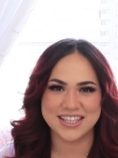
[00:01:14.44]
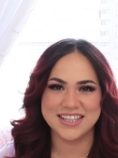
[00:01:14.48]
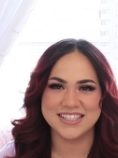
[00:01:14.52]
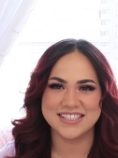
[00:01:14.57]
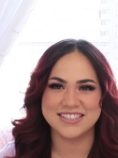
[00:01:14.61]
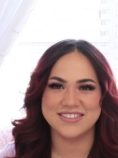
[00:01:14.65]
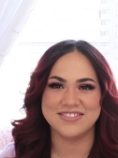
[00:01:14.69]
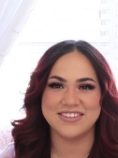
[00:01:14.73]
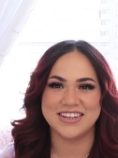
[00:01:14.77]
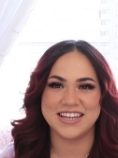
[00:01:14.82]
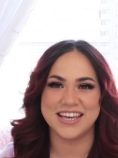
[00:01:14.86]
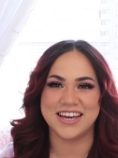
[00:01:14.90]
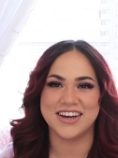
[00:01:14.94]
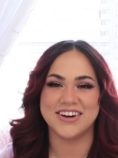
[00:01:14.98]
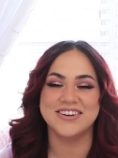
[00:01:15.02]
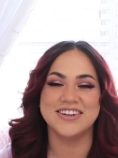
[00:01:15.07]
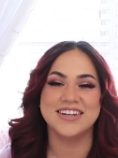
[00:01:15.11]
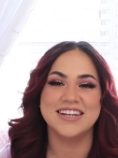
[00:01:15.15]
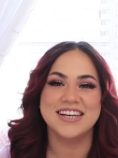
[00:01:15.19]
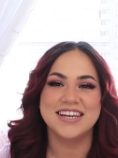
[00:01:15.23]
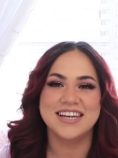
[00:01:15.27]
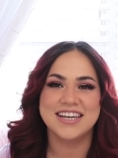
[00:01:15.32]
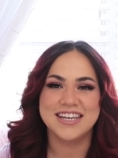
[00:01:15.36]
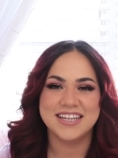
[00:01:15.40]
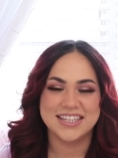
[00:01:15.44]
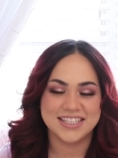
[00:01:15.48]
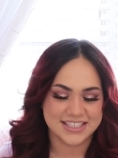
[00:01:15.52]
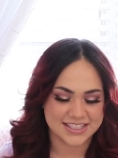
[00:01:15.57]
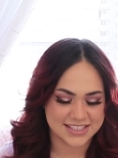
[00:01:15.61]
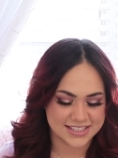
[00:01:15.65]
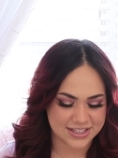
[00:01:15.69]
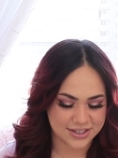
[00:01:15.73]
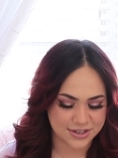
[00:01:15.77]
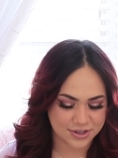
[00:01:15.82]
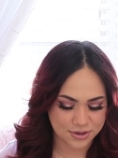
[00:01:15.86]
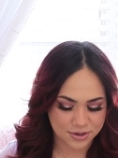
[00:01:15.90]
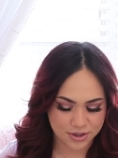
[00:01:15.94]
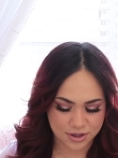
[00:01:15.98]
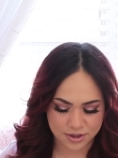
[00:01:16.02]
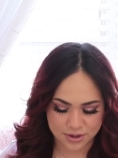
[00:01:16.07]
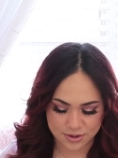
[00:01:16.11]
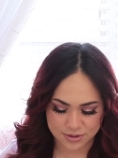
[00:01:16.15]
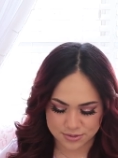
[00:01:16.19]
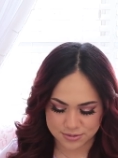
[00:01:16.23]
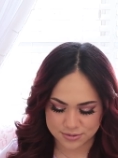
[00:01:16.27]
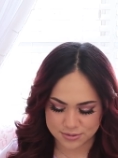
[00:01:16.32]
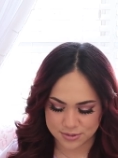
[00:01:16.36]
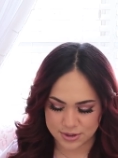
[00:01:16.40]
in this video so
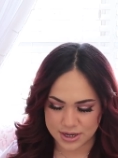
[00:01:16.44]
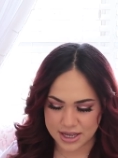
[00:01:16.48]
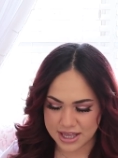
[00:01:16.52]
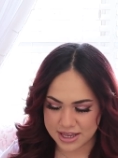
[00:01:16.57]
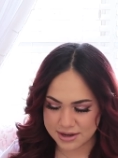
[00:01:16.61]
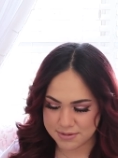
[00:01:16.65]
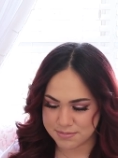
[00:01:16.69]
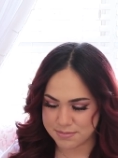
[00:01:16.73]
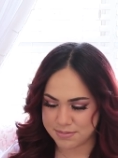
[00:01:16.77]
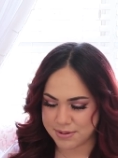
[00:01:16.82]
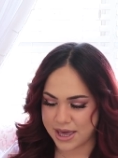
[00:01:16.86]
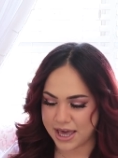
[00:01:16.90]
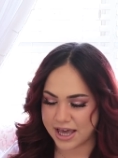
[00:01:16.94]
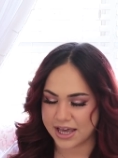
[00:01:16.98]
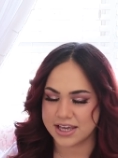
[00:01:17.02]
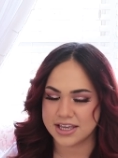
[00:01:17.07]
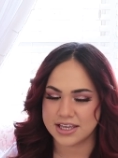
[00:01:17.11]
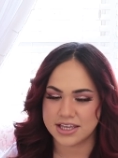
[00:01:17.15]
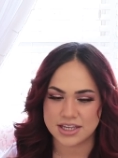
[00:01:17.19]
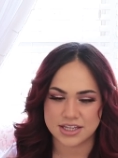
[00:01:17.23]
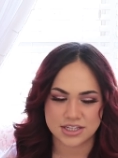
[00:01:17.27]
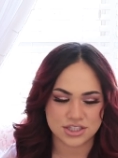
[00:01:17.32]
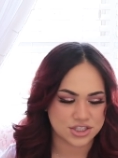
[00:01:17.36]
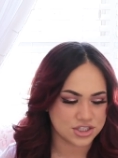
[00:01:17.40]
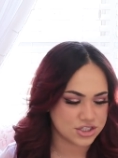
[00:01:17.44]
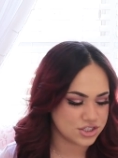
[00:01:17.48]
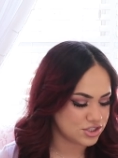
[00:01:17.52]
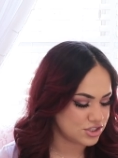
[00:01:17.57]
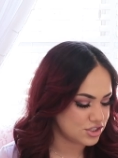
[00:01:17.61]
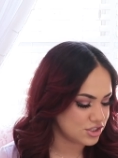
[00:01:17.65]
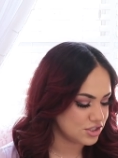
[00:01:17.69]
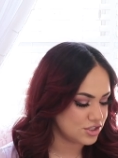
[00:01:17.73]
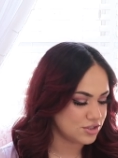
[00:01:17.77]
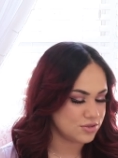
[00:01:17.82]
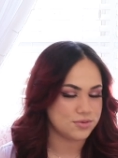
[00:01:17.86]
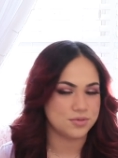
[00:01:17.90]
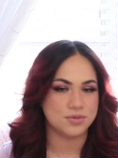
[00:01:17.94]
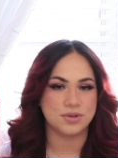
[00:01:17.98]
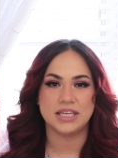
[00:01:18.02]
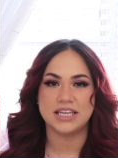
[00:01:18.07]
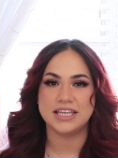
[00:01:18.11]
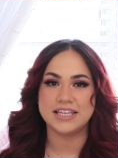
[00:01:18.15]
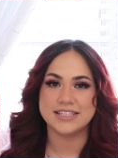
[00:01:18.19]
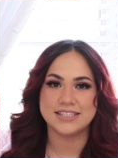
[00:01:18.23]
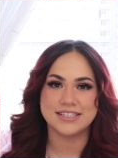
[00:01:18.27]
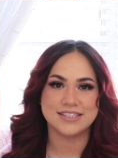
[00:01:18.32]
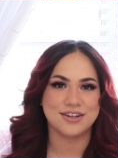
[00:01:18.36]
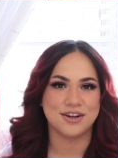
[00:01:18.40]
what package should
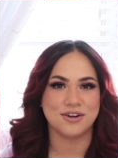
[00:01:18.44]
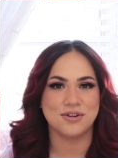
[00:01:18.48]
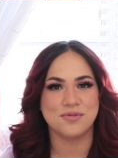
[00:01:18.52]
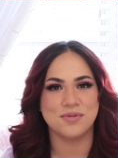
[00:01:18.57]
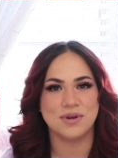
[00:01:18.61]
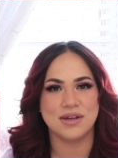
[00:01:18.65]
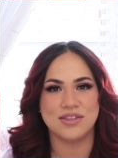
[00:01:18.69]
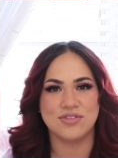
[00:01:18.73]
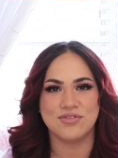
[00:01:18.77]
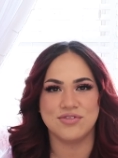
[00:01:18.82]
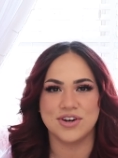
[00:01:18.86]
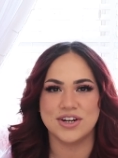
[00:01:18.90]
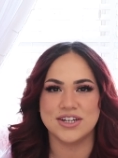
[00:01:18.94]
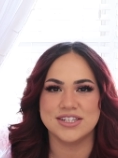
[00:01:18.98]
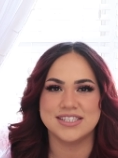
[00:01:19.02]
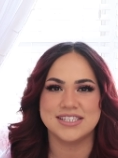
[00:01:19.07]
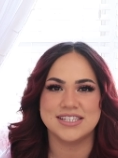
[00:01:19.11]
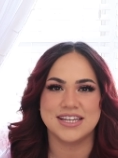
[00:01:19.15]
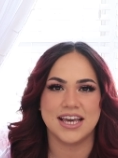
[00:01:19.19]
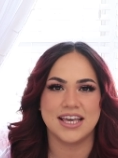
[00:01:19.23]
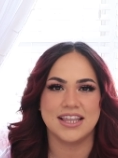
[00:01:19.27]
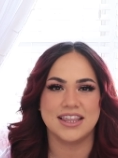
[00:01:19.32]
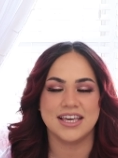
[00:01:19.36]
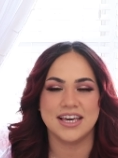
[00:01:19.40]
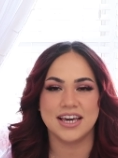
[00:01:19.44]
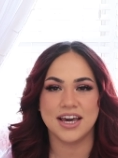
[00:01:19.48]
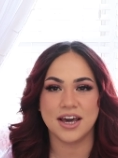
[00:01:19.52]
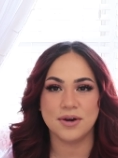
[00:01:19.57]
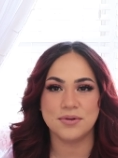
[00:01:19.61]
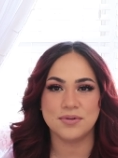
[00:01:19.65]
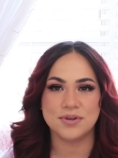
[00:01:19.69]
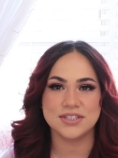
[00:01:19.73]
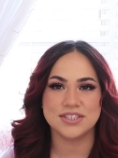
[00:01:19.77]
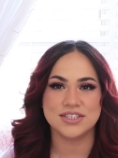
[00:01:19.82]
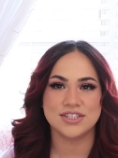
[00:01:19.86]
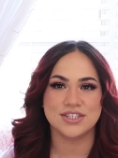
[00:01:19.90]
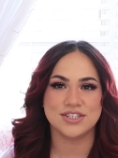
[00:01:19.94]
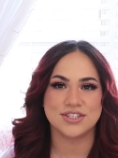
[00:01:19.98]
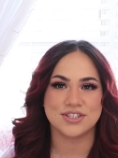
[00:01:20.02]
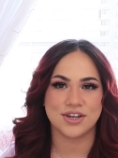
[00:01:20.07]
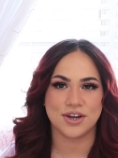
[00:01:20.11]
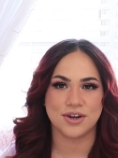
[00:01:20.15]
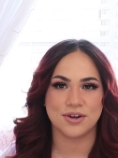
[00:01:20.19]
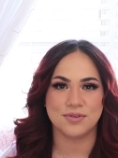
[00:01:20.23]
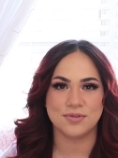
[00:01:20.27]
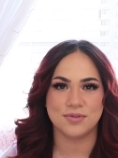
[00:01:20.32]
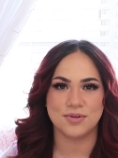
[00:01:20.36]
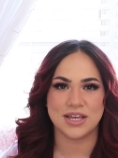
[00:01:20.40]
we start with first? I think I want to
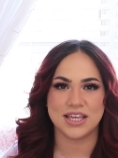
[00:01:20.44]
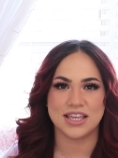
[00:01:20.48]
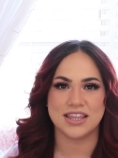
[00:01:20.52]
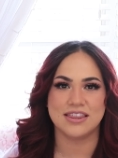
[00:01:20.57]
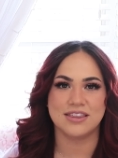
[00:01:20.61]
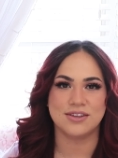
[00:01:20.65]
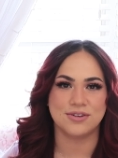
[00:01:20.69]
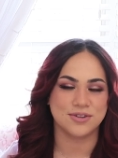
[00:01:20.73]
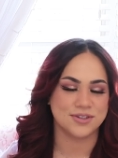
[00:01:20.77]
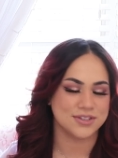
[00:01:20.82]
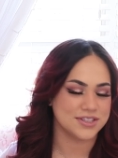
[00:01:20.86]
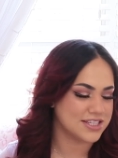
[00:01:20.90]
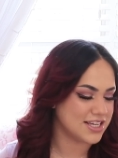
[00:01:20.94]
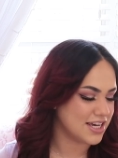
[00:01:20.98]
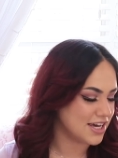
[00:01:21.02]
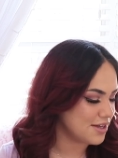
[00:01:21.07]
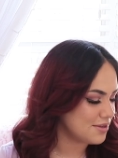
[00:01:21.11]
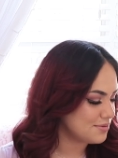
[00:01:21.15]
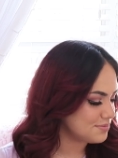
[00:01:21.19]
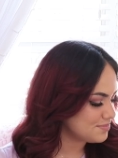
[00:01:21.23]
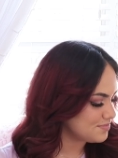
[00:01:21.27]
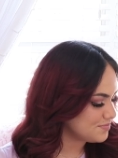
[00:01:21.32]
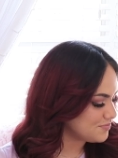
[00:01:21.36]
start with Ulta.